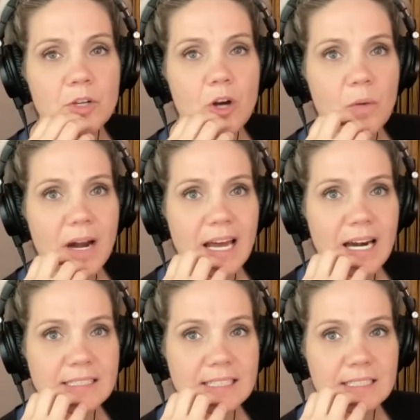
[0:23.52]
You know, when I got
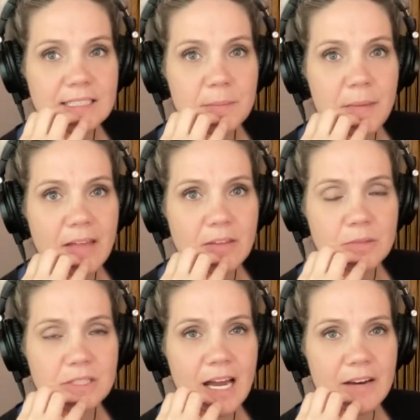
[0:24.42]
addicted to meth, it
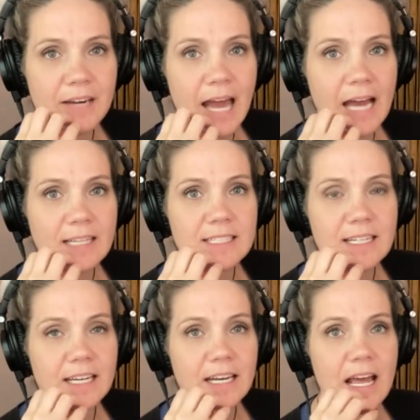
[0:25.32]
was kind of an
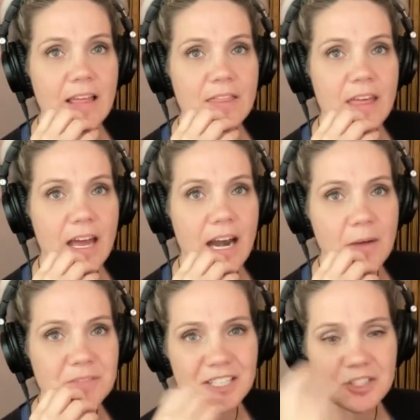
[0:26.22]
accident, and then I
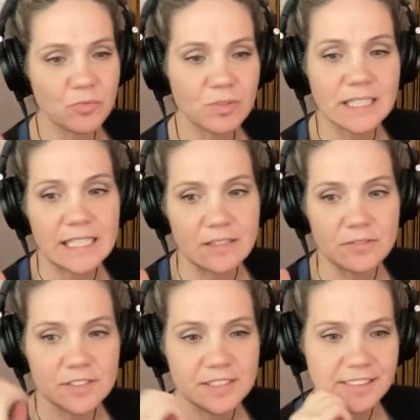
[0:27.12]
was actually relieved
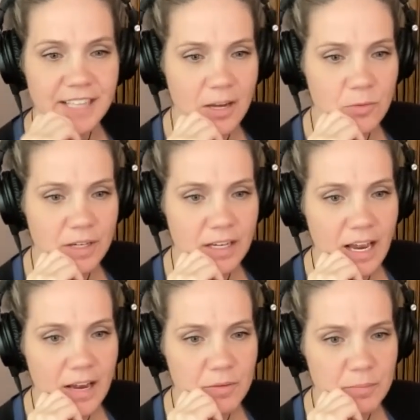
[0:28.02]
like when
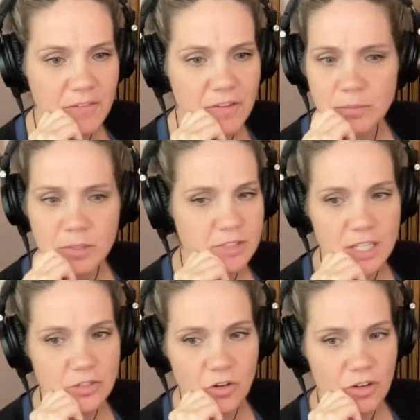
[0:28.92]
when my family was
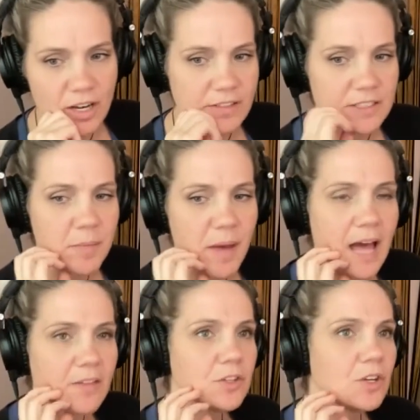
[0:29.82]
like, "Don't go down this
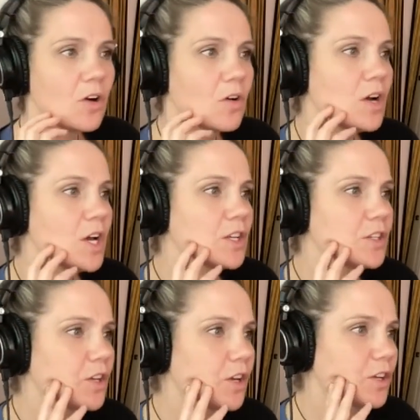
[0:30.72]
path," you know,
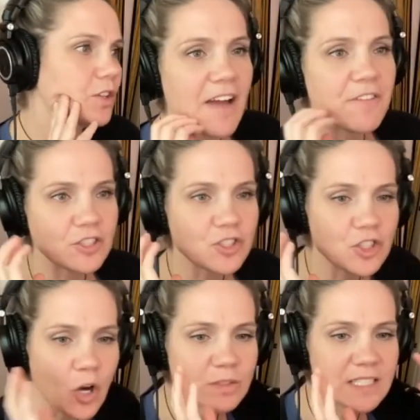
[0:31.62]
I felt
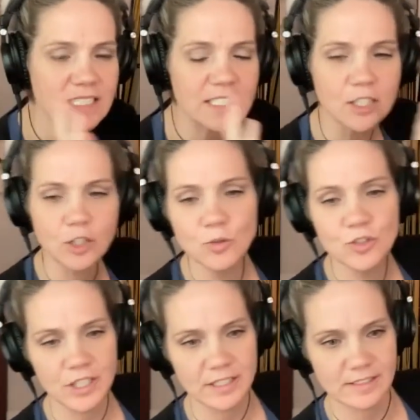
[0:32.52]
so
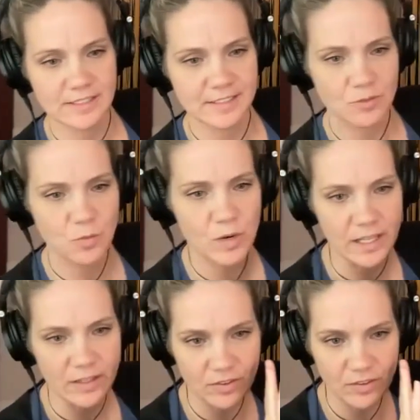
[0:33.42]
disillusioned
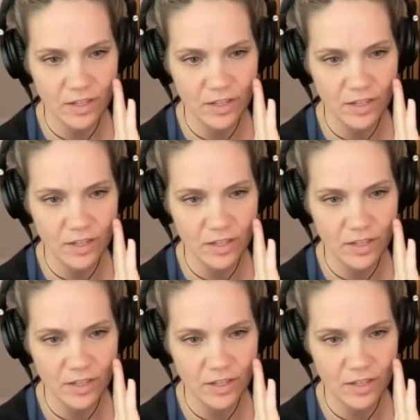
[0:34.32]
with